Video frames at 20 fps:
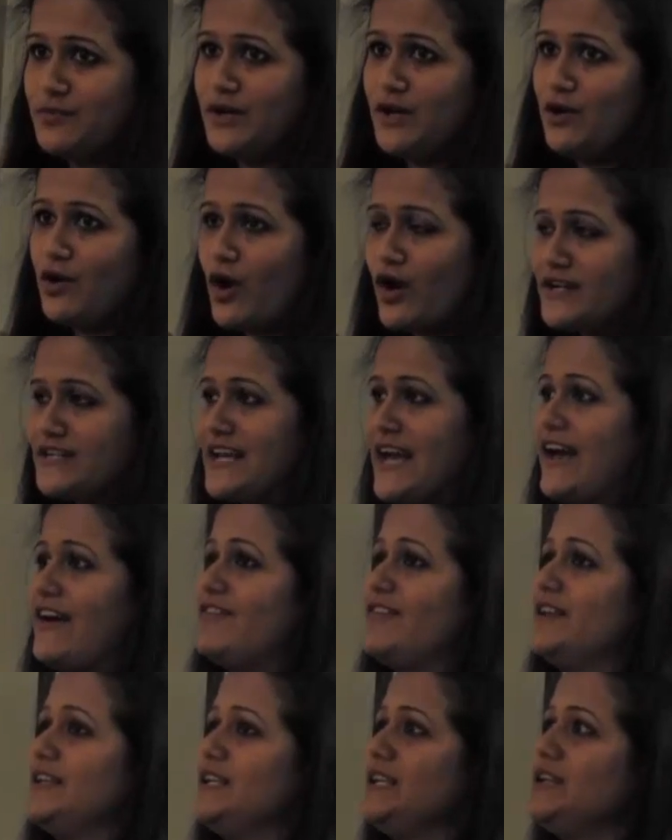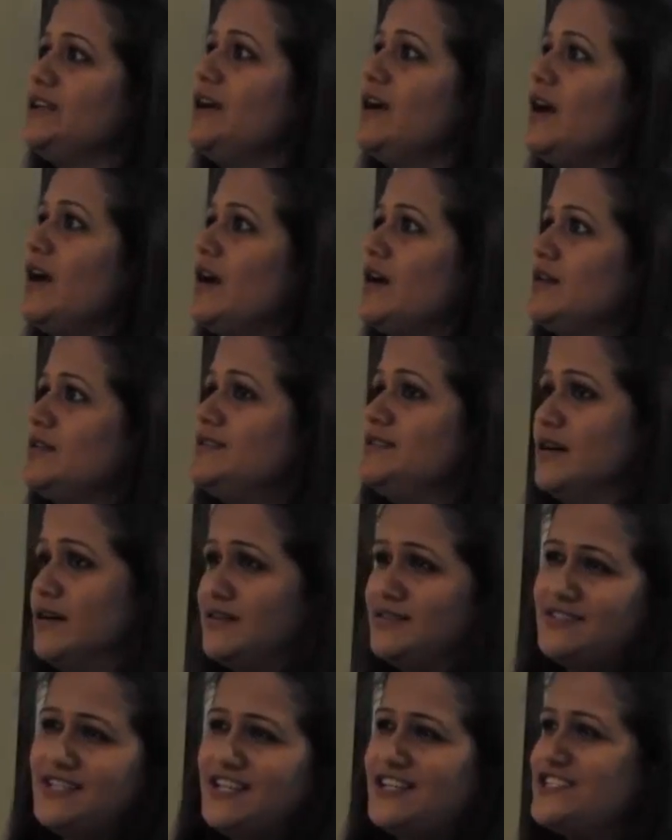will not have any
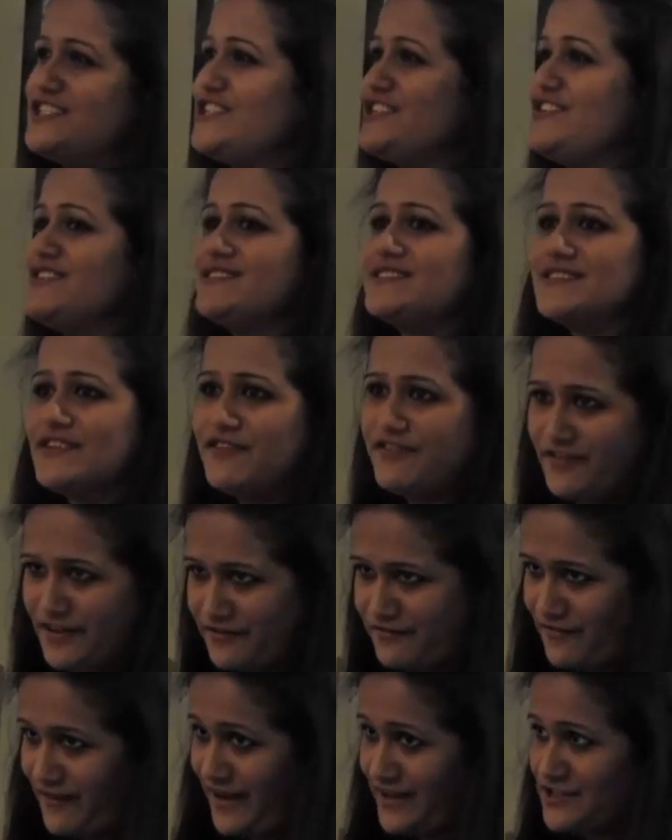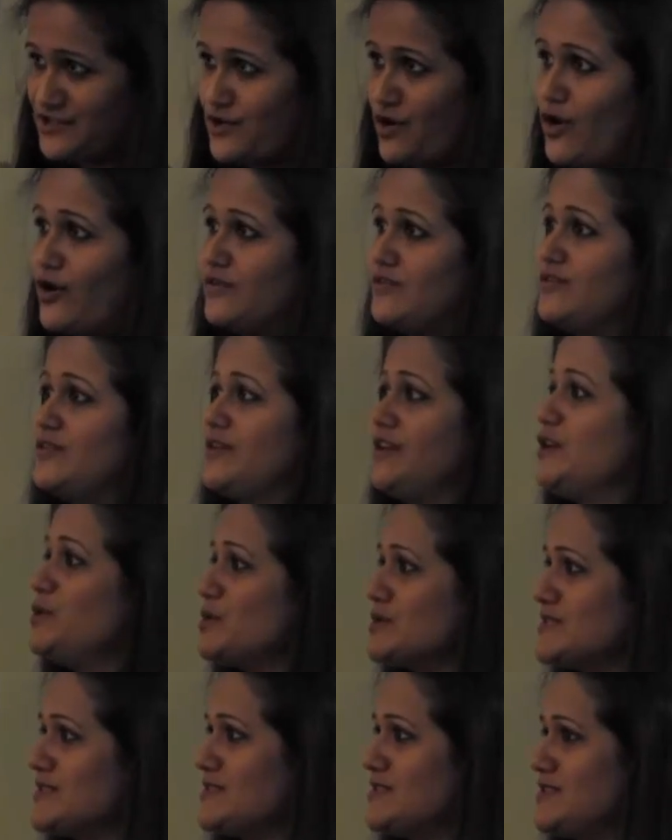uh, deleterious effect on the
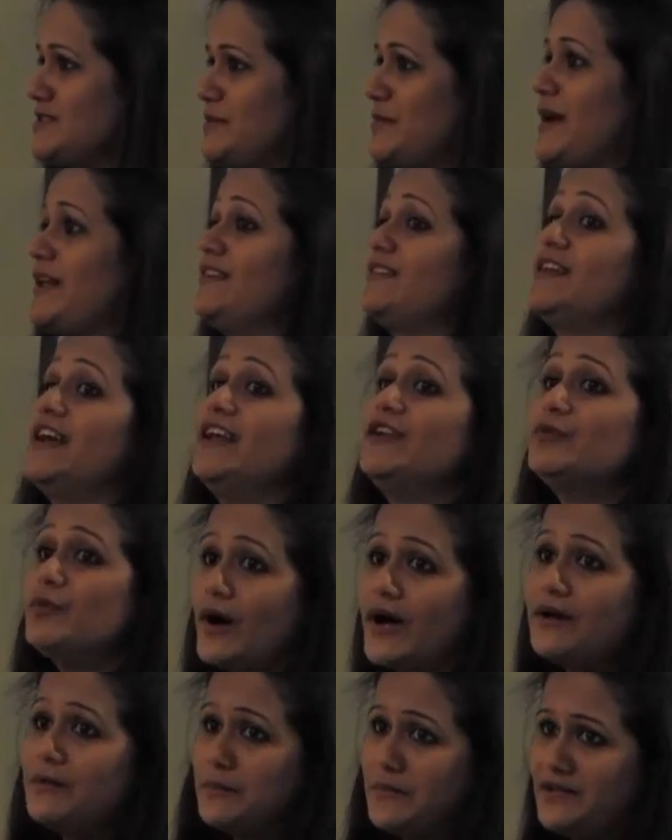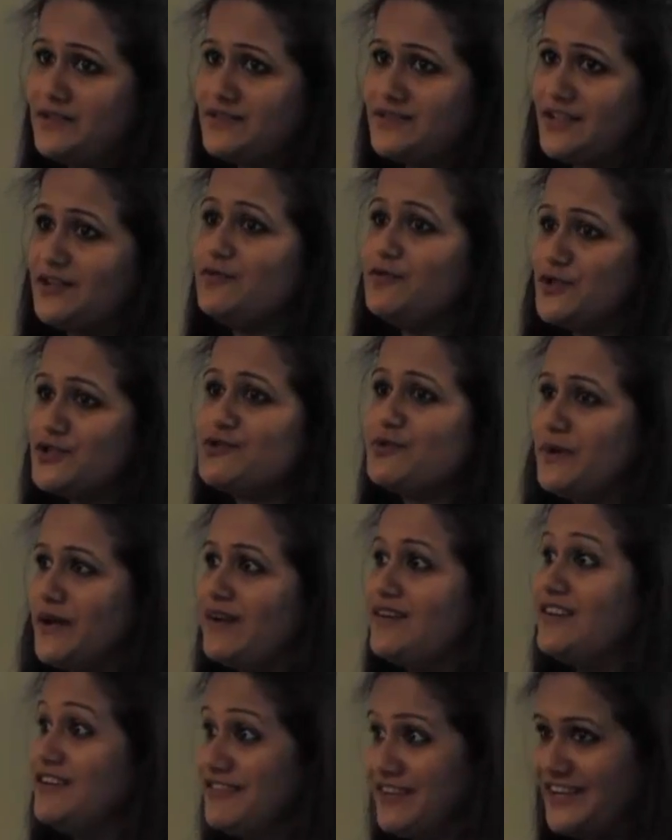ecosystem and the environment in which we
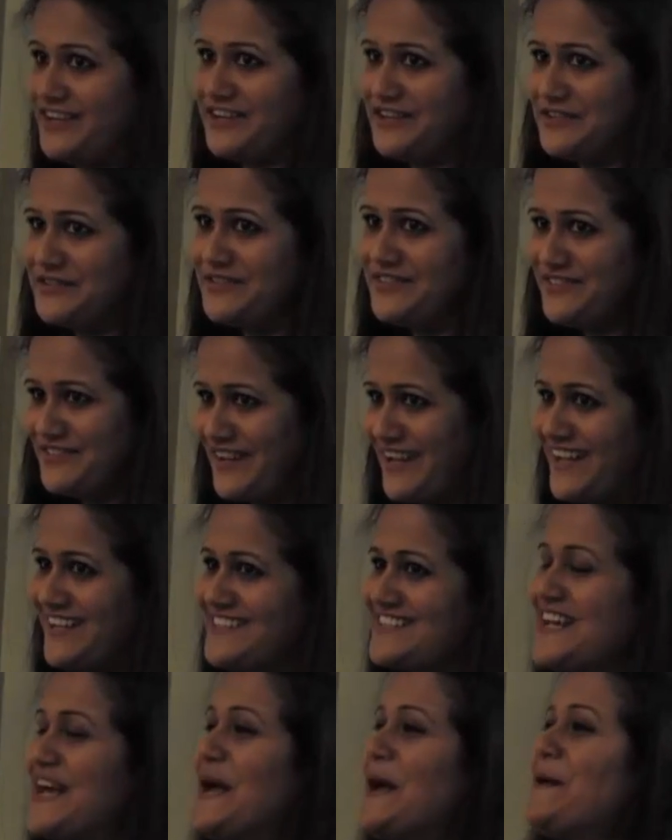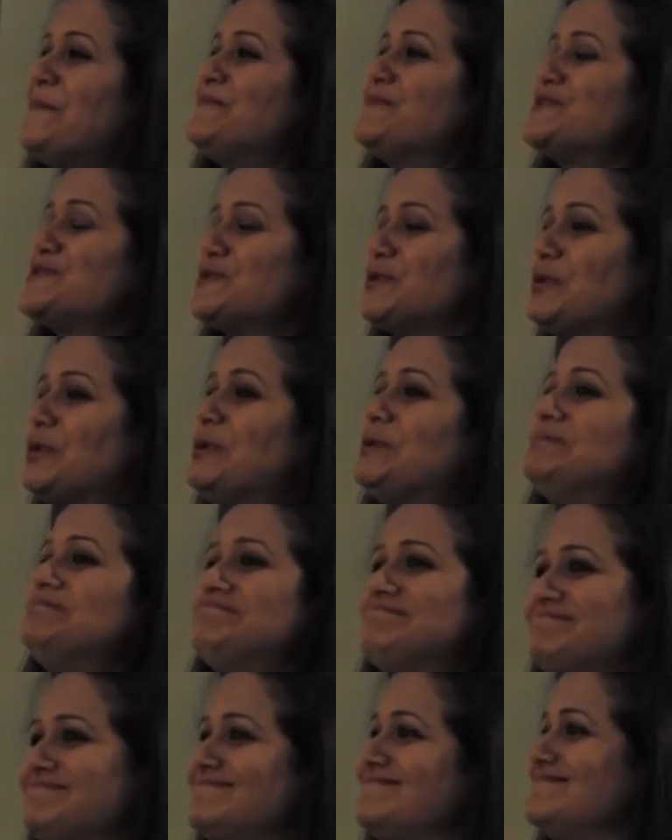are living in right so
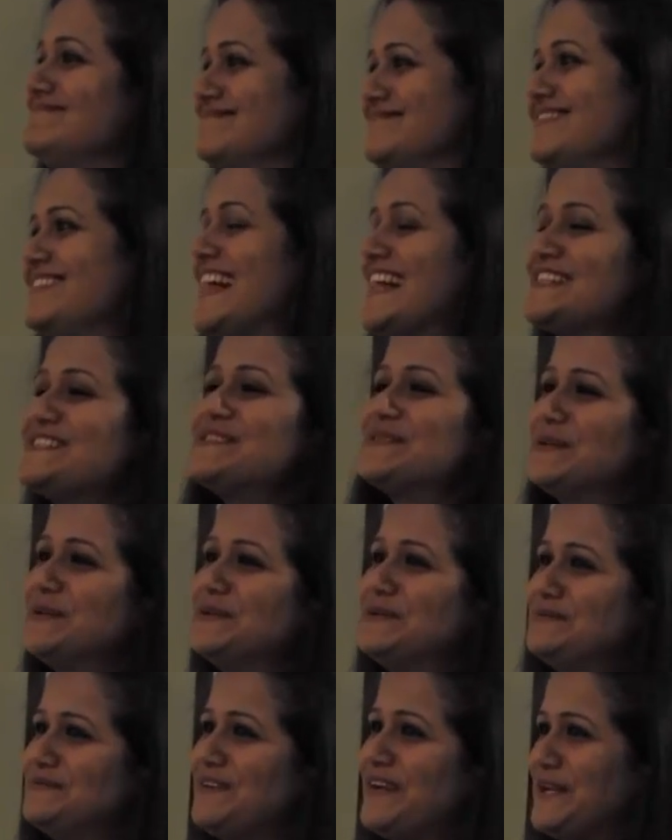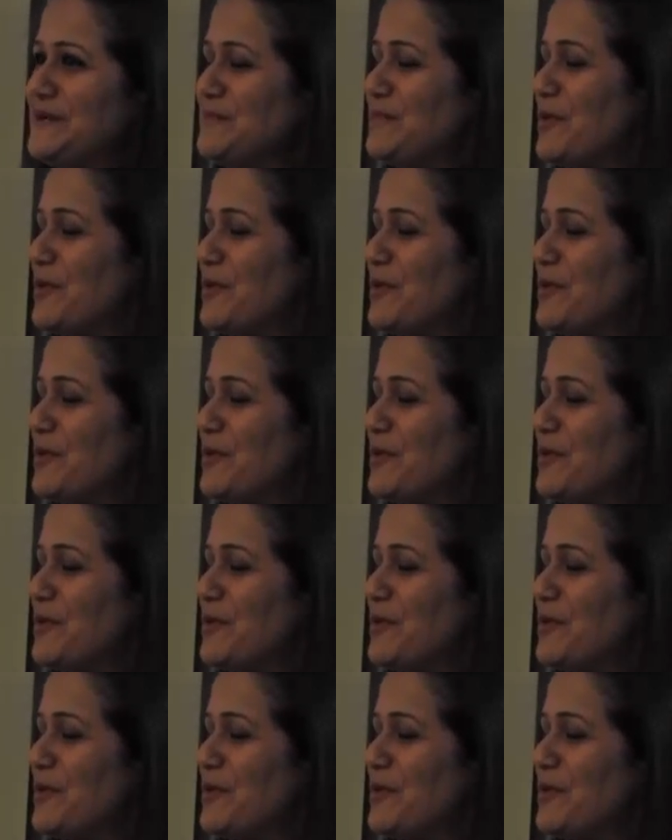that's the very